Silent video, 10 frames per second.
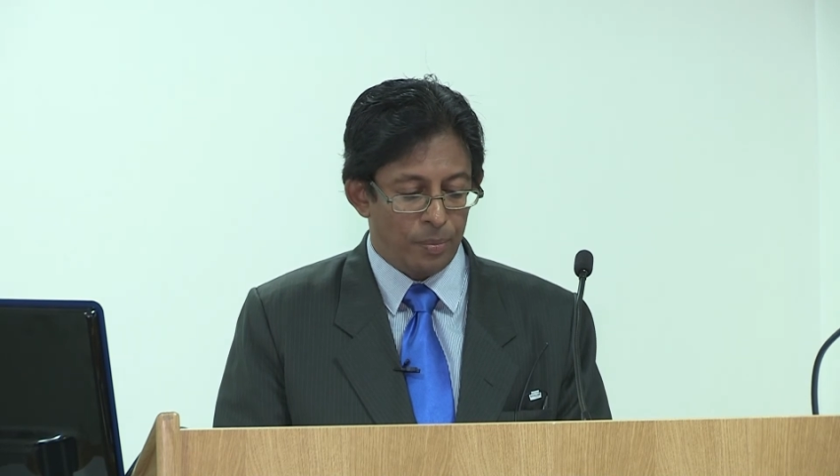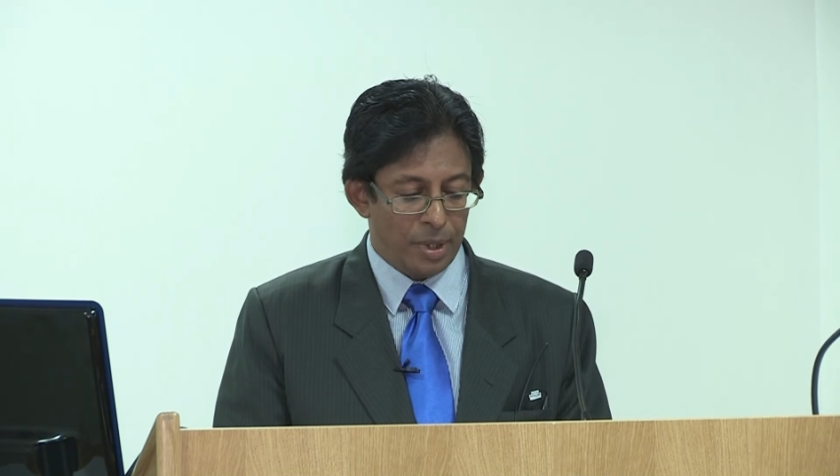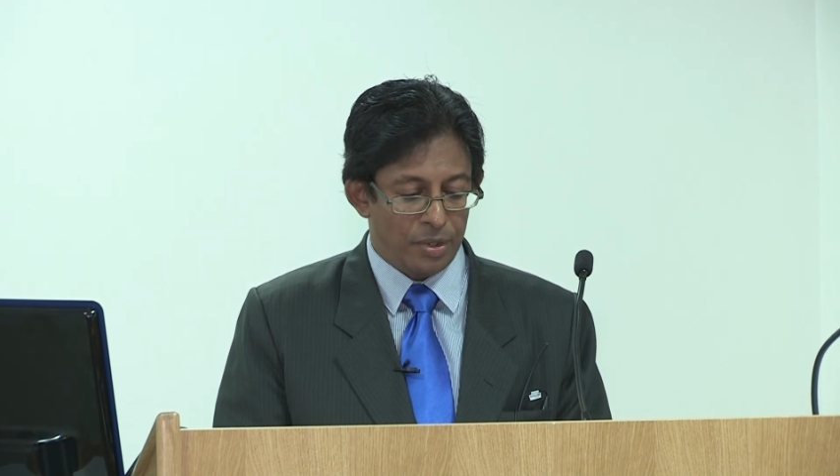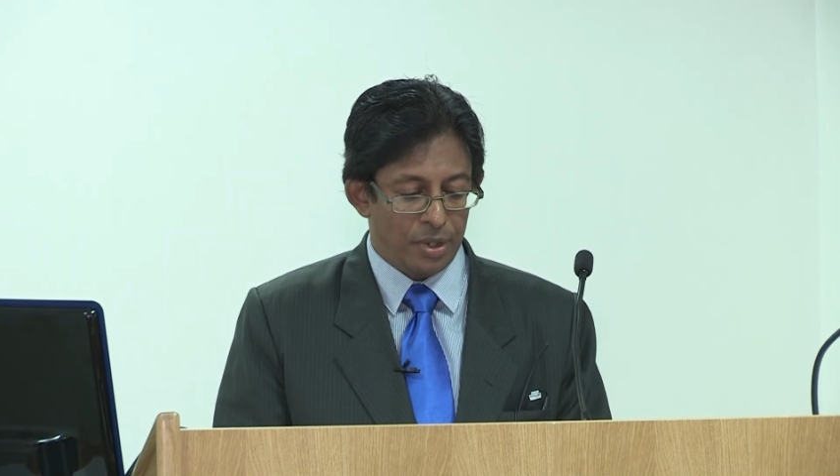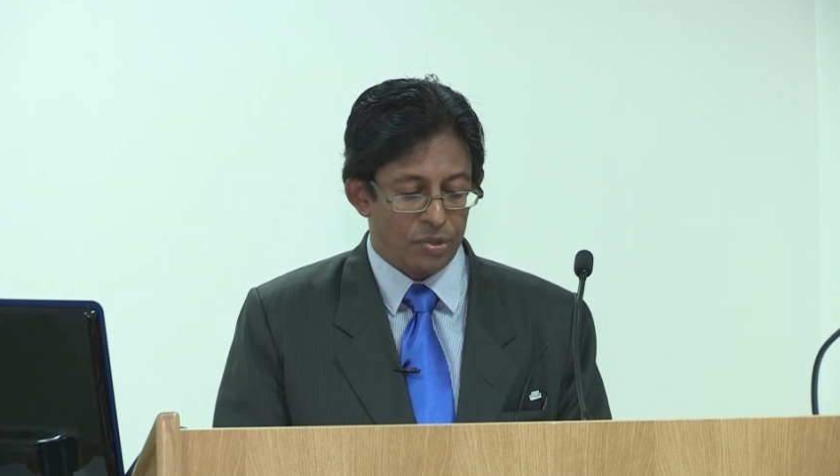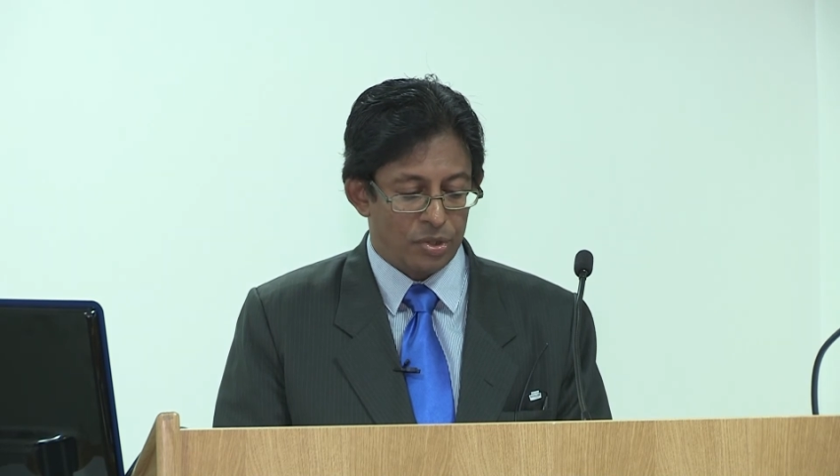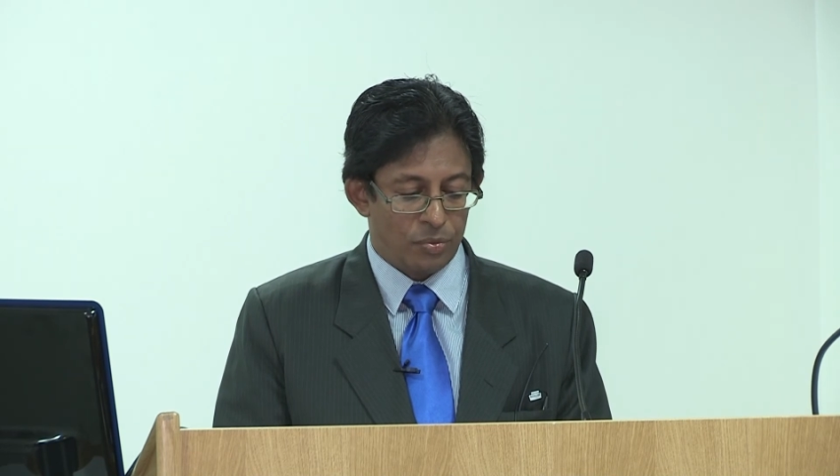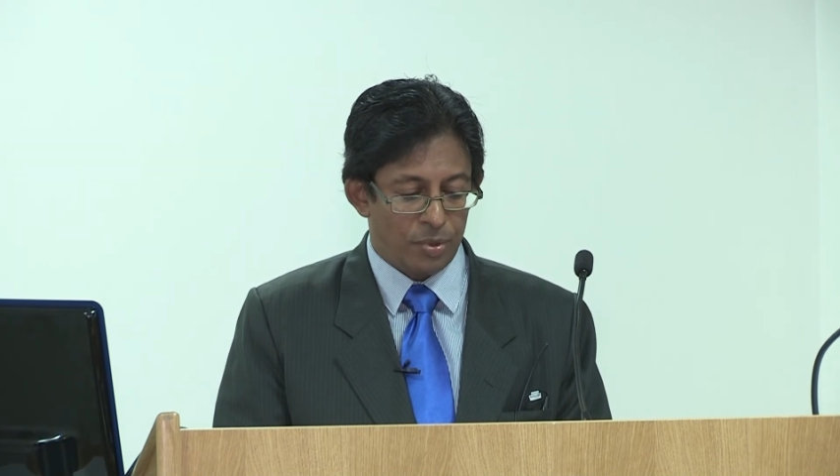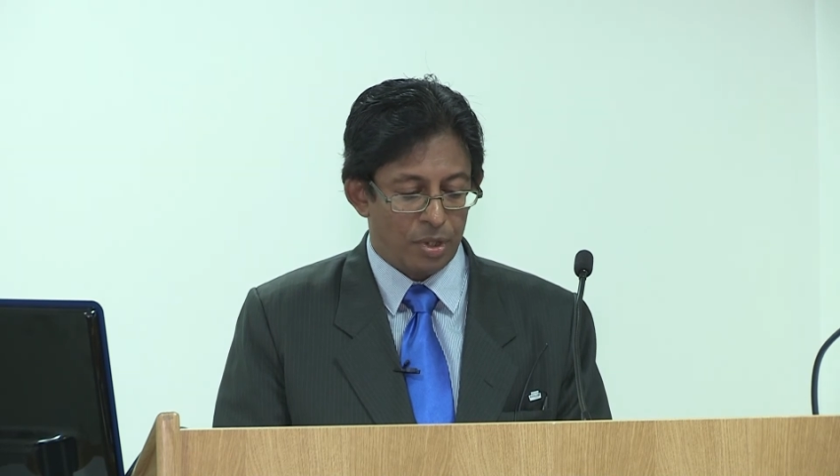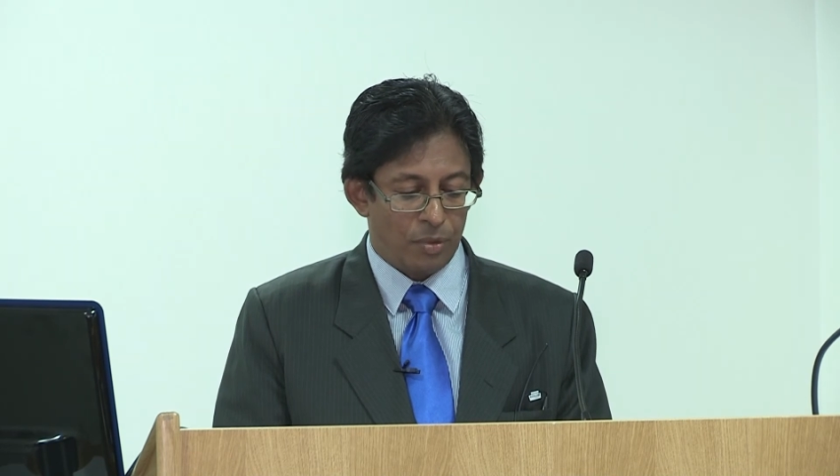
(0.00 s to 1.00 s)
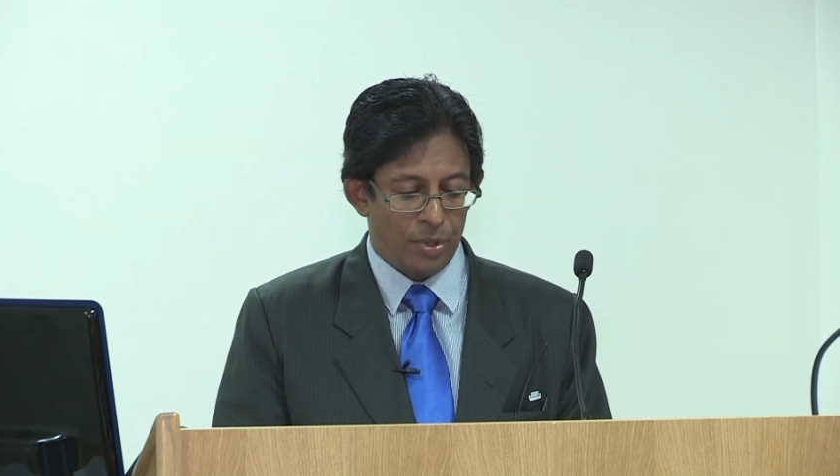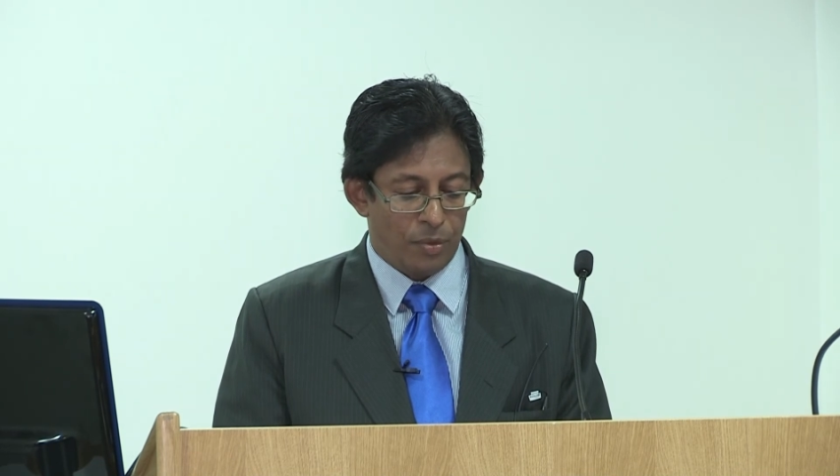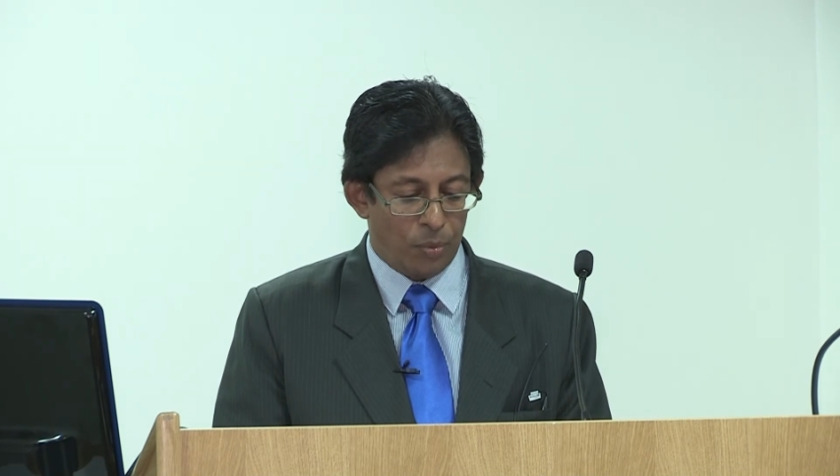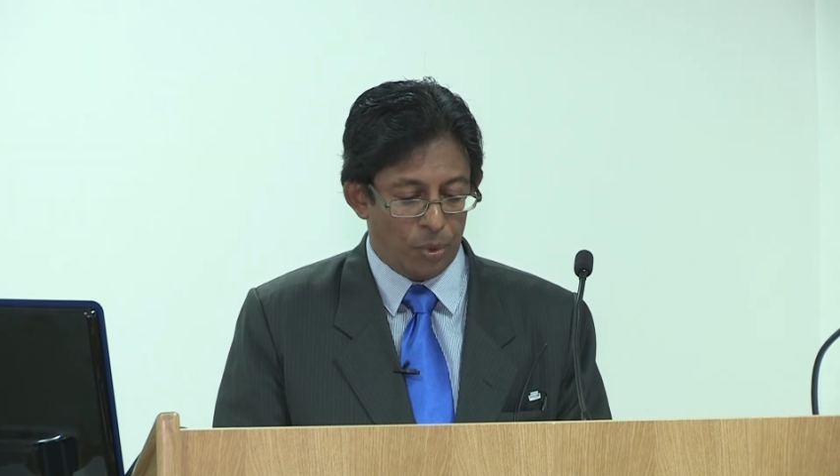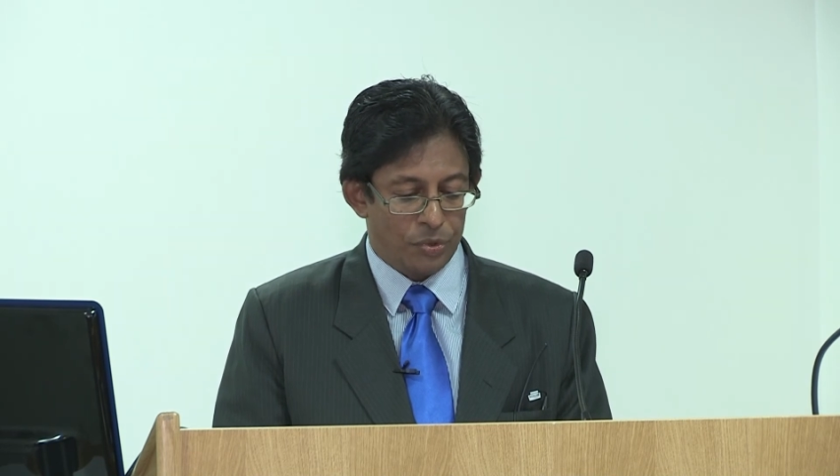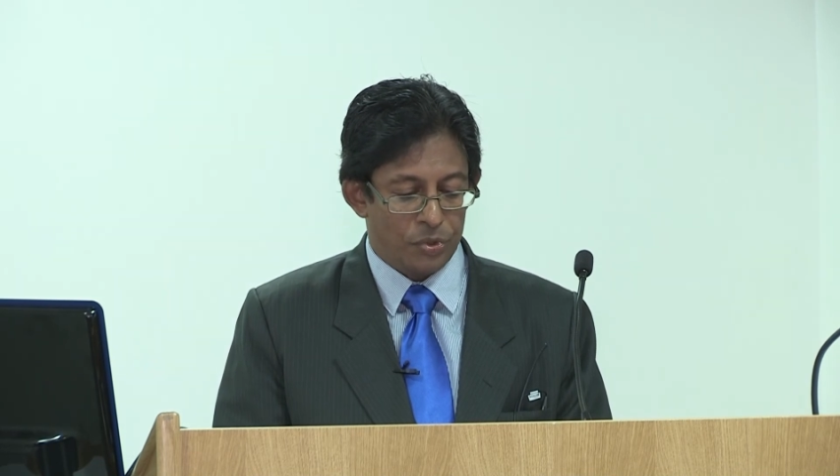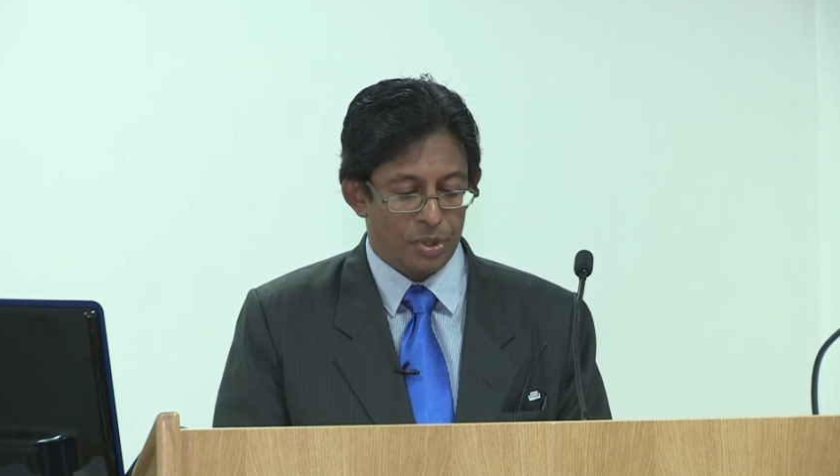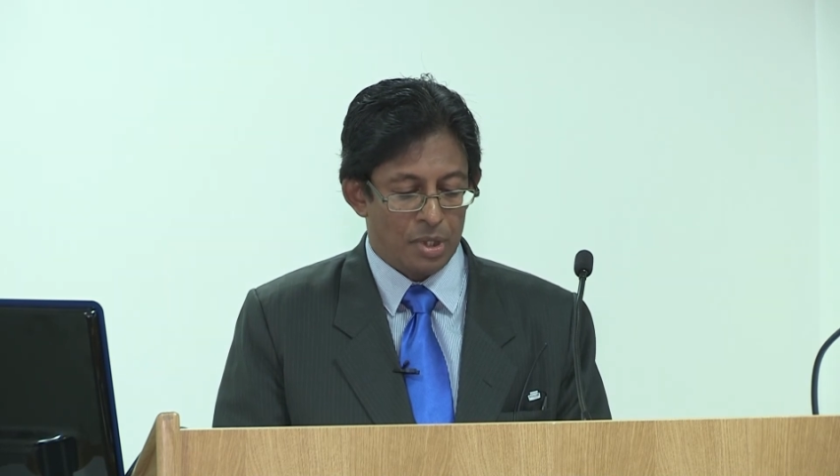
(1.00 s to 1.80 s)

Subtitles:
Beijing's sphere of influence,